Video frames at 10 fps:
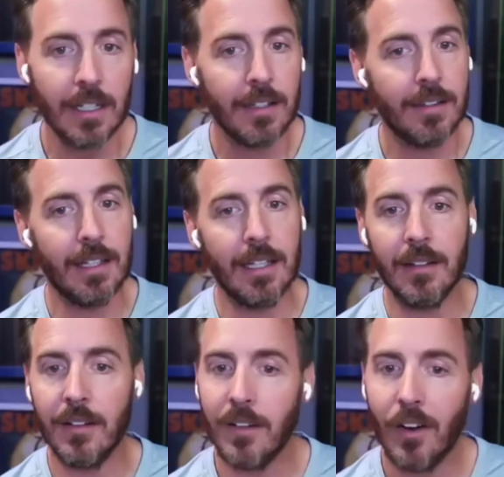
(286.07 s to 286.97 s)
then
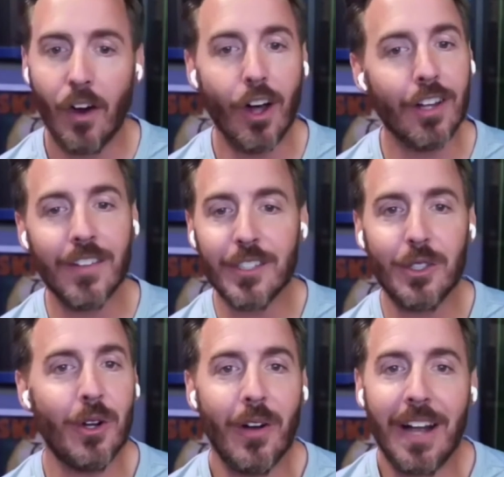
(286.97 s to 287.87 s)
all of us who
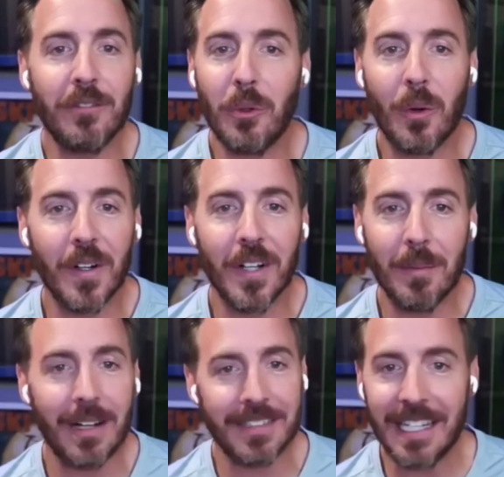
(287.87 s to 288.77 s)
don't have to worry
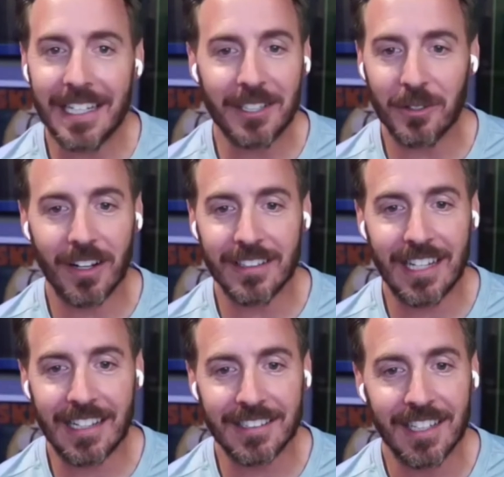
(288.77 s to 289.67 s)
about taking drug
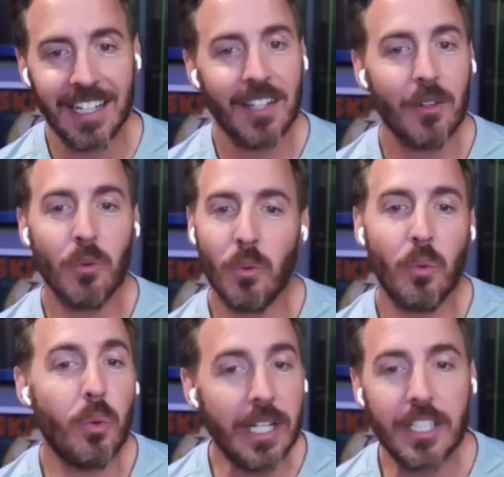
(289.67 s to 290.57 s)
tests,
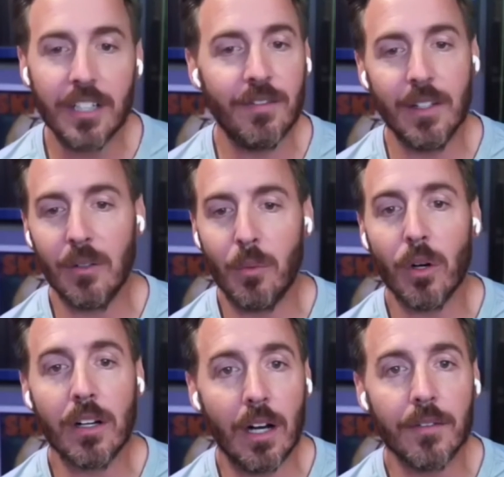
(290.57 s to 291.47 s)
we should feel more
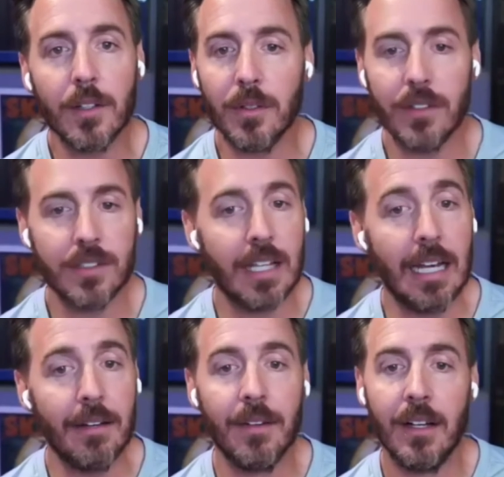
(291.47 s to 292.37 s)
comfortable and
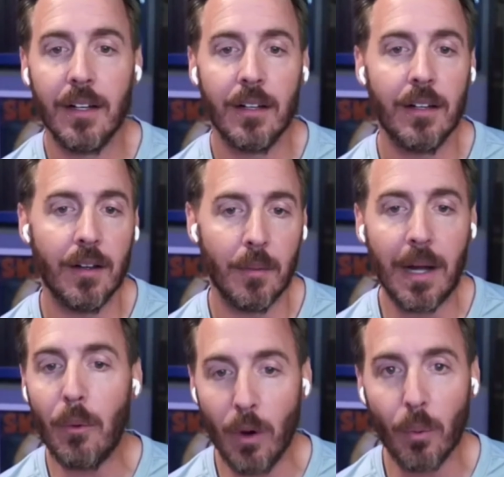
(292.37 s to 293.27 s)
safe
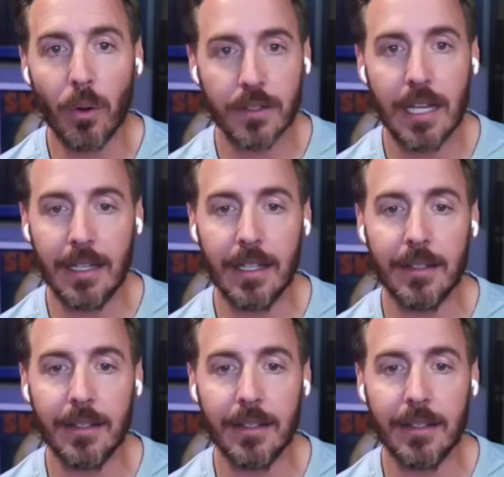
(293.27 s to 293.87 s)
about what we're taking.